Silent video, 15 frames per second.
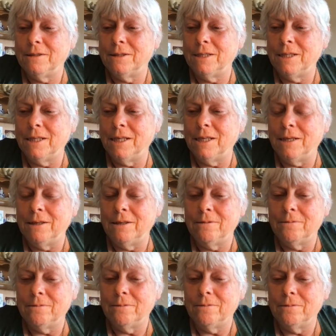the
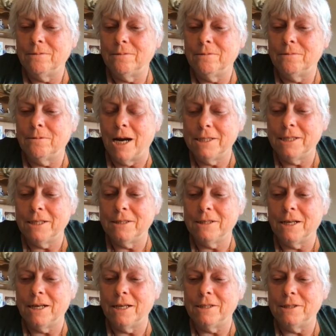rising
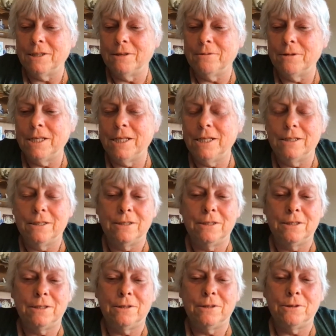sign degree
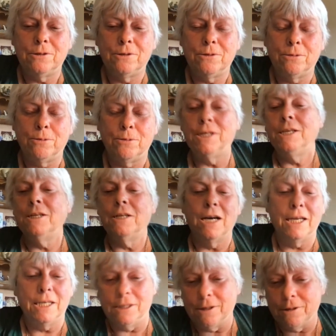is
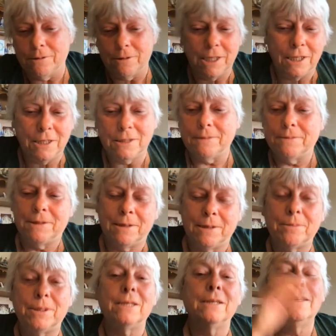29 degrees of
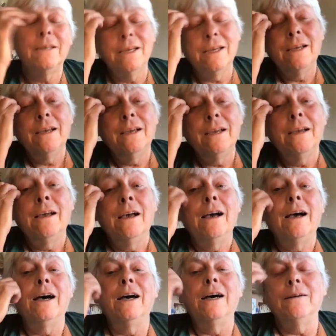something,
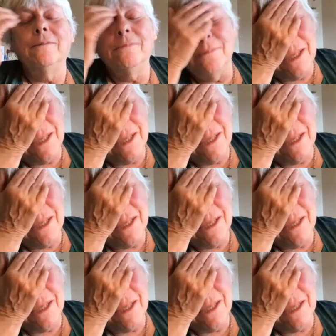um, you